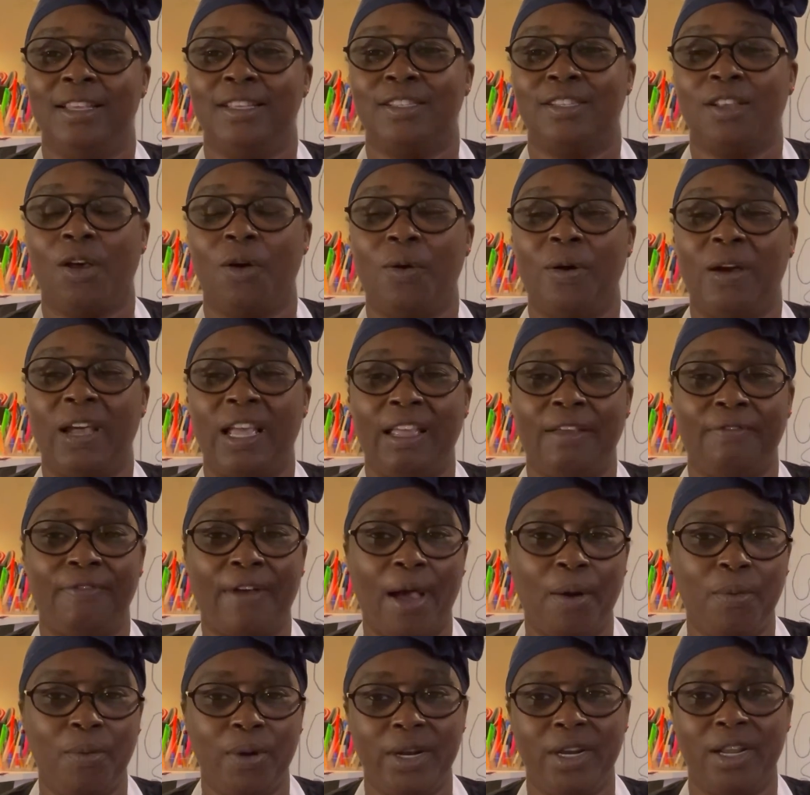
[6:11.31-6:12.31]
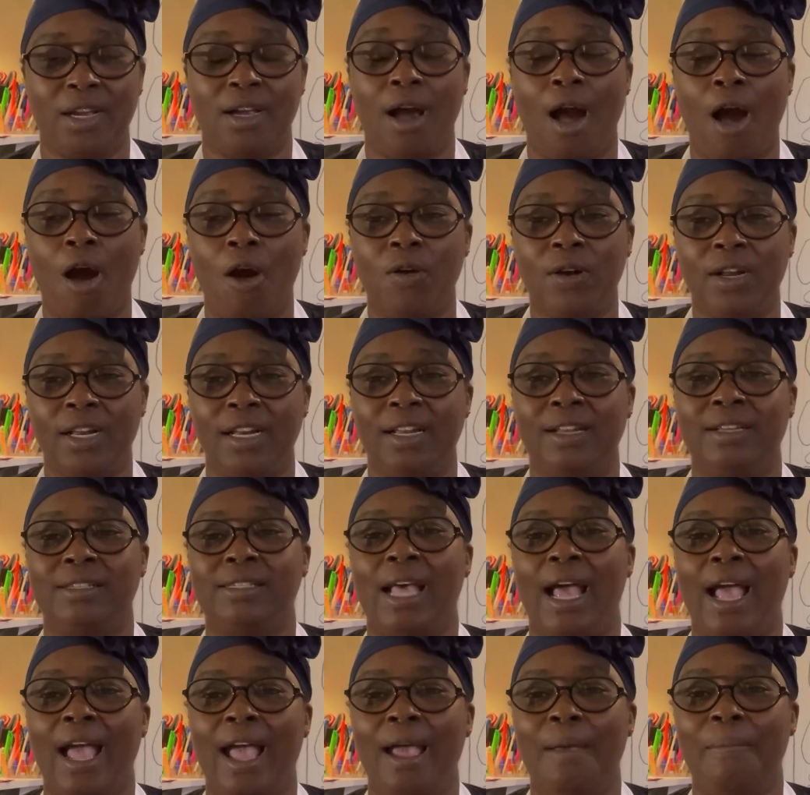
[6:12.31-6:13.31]
So if I wouldn't have caught it in
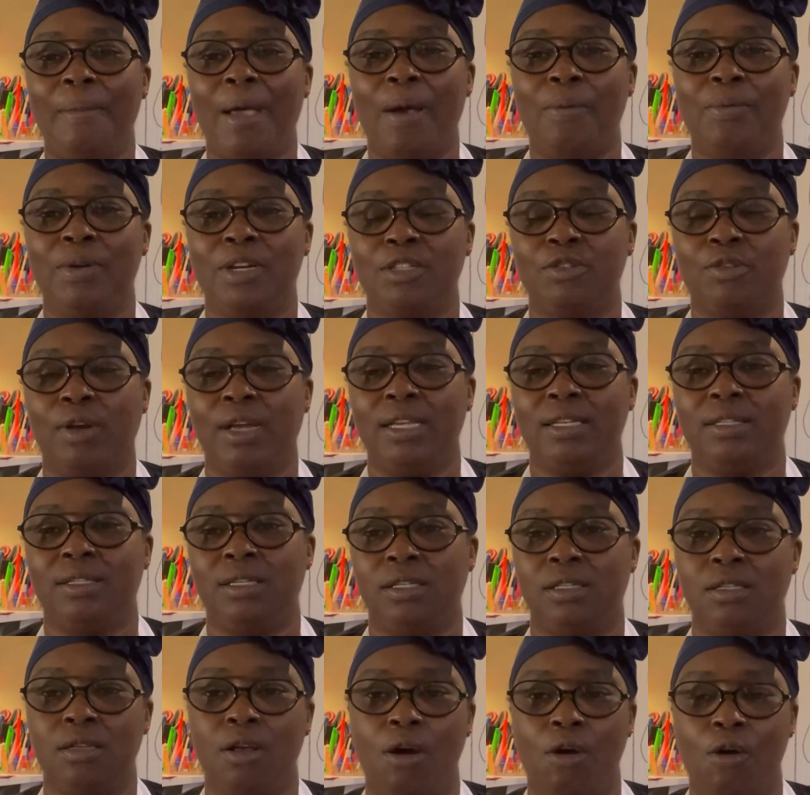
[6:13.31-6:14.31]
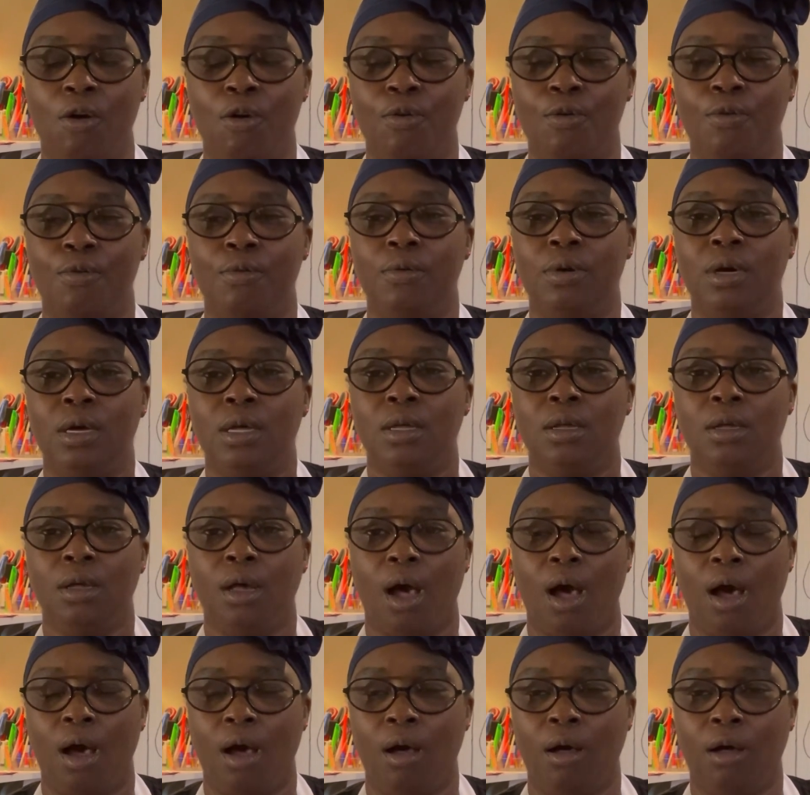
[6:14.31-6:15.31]
time, I would have traced this whole
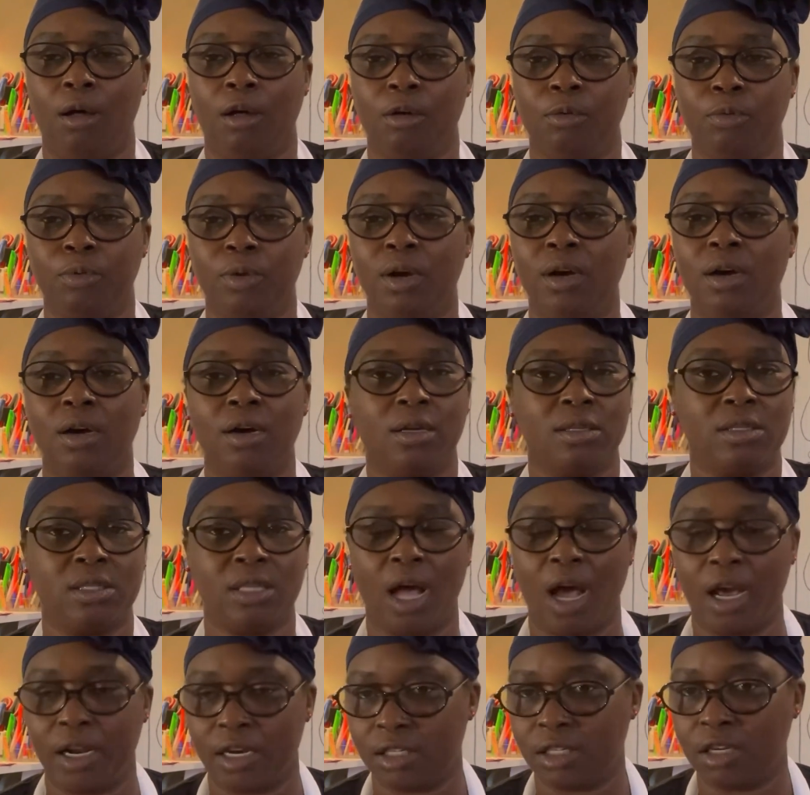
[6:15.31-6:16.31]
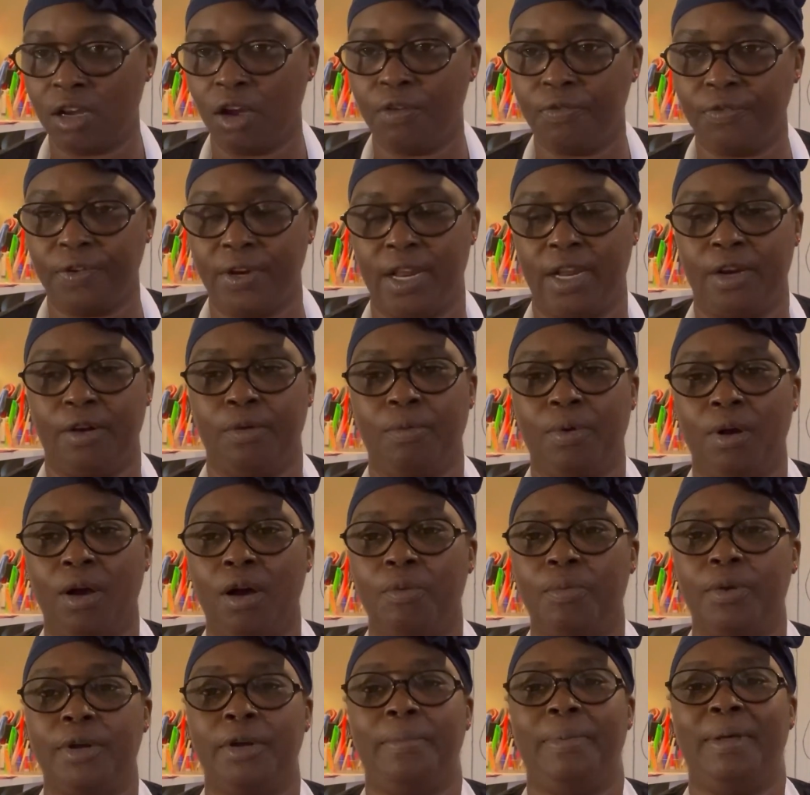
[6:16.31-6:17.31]
rug, started turfing, and the
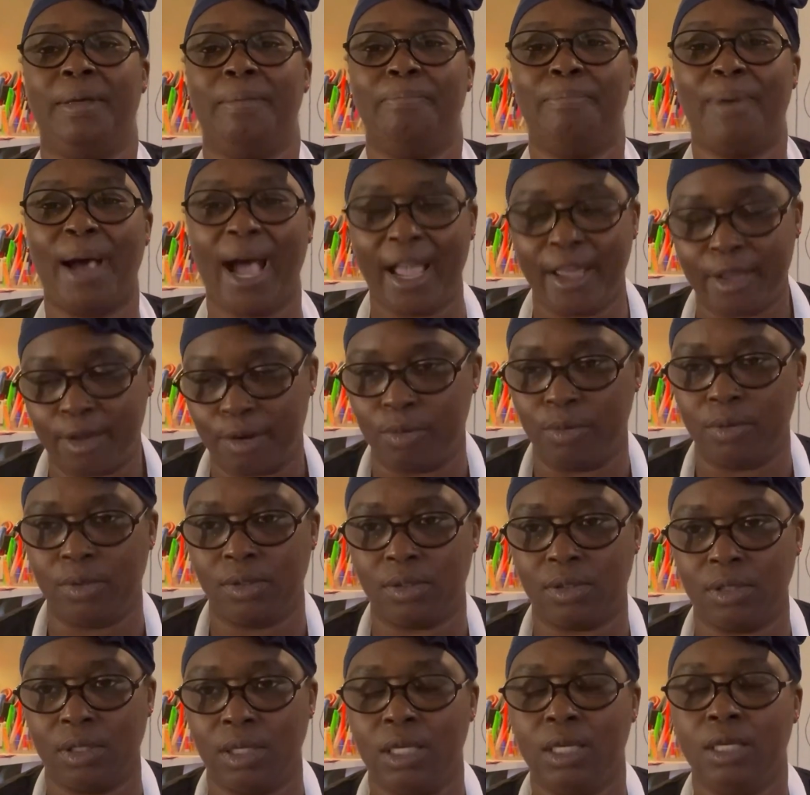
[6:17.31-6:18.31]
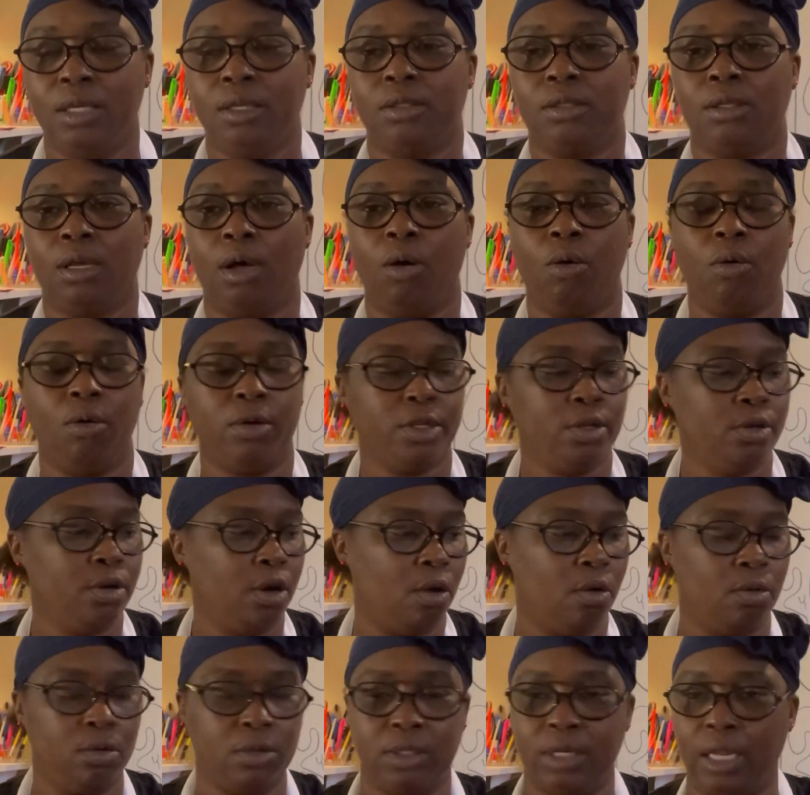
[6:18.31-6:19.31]
rug would have been backwards. So
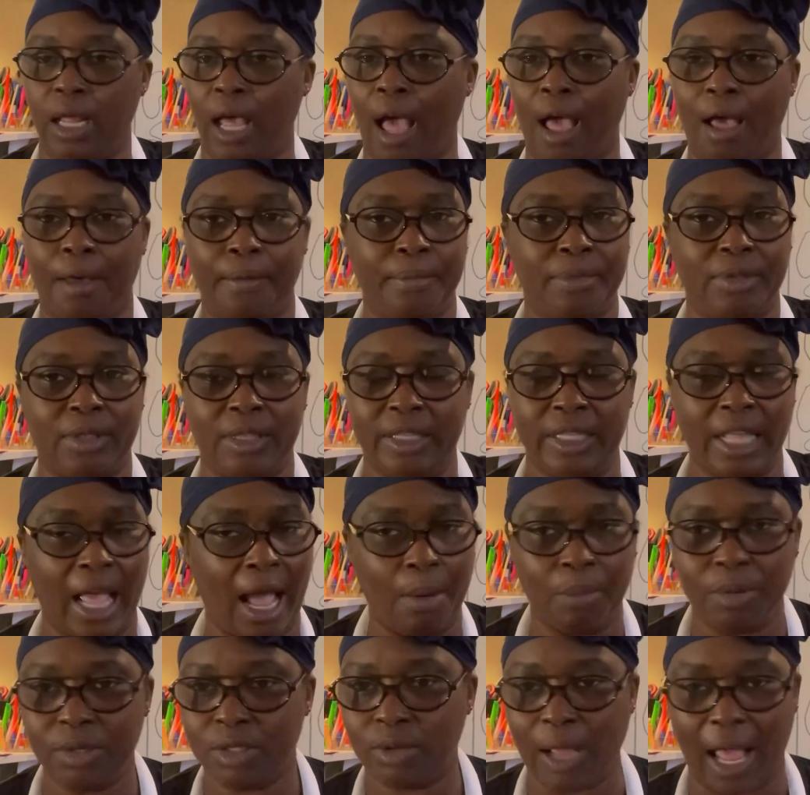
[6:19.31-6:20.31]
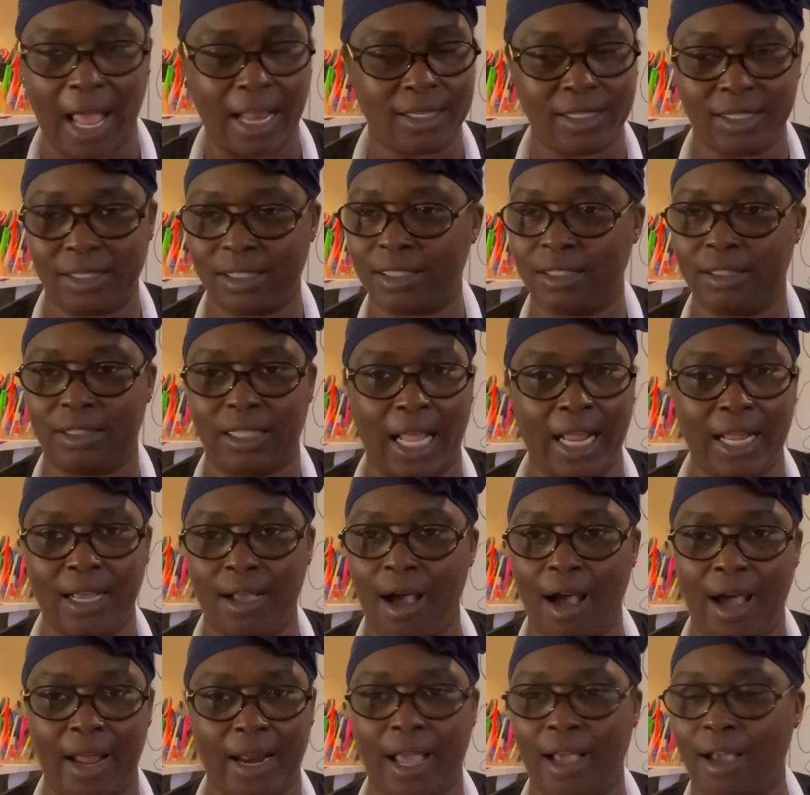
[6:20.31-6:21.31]
I just thank
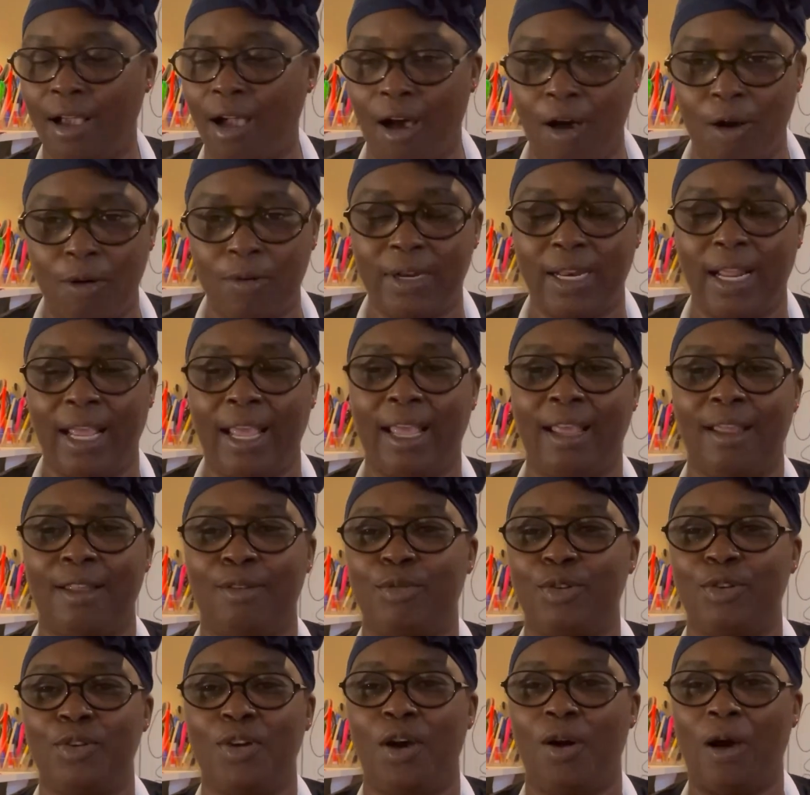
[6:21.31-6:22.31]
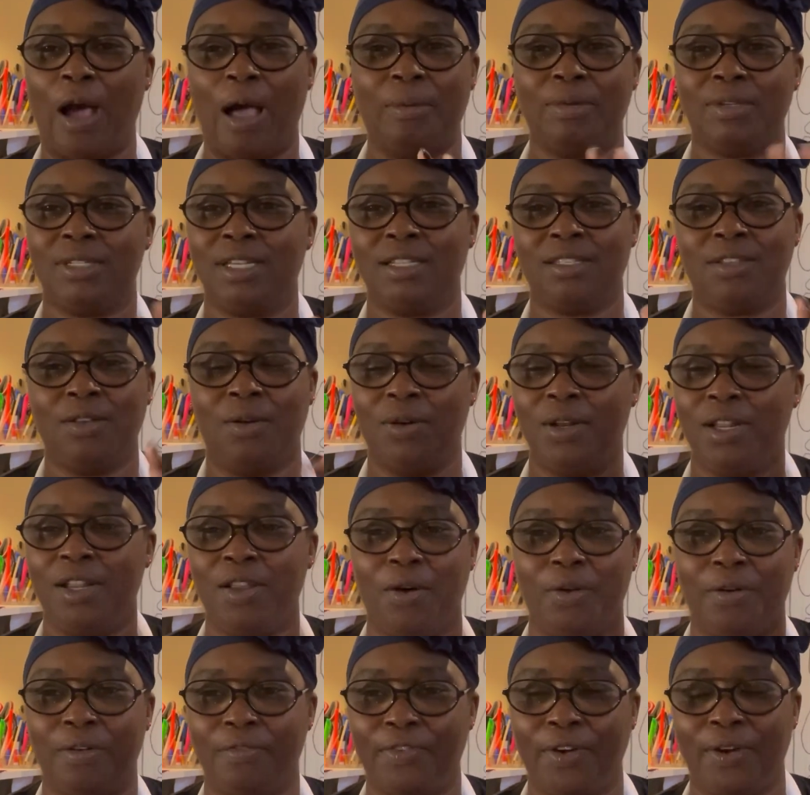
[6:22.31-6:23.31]
God I caught that. I was just only
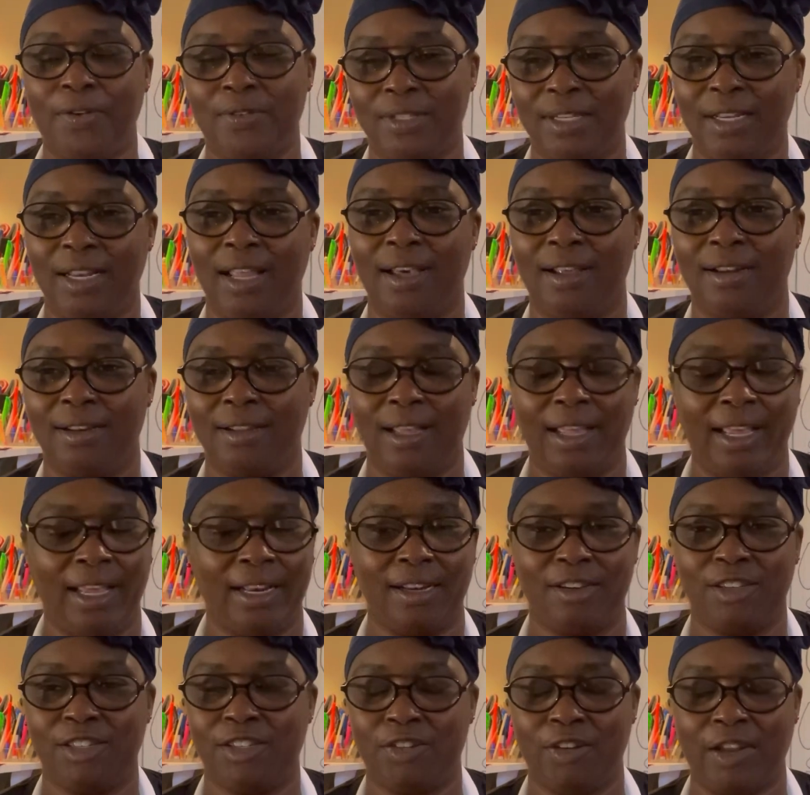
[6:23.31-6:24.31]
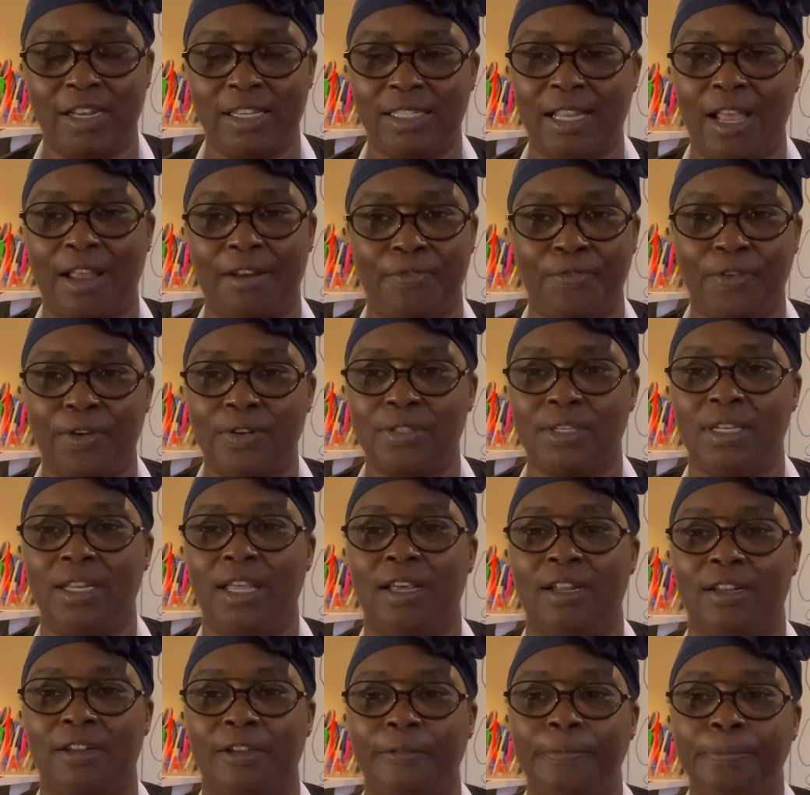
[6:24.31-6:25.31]
on the first letter, had to trace out the first
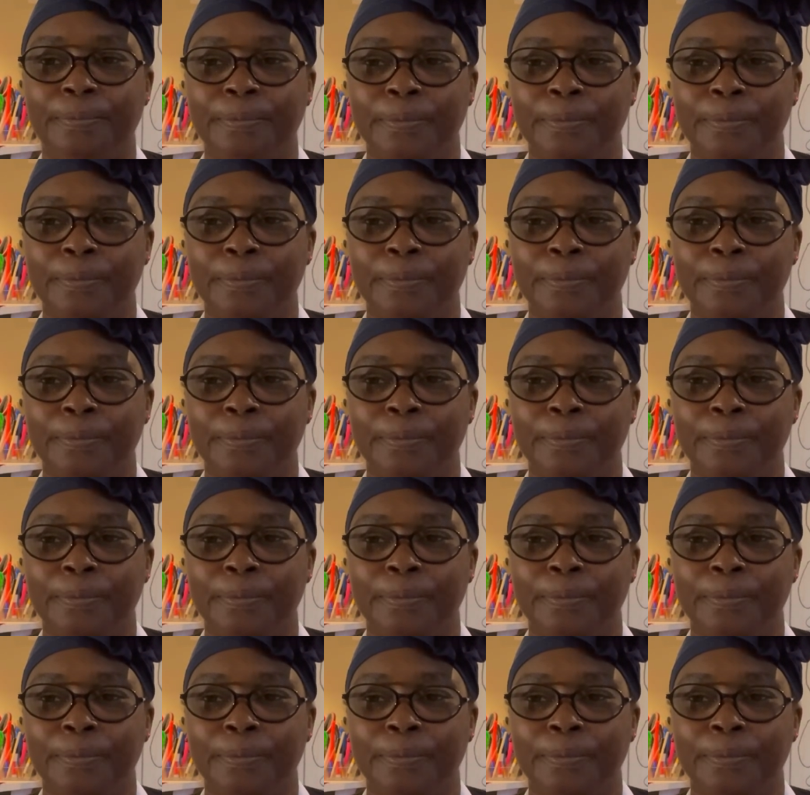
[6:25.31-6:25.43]
letter.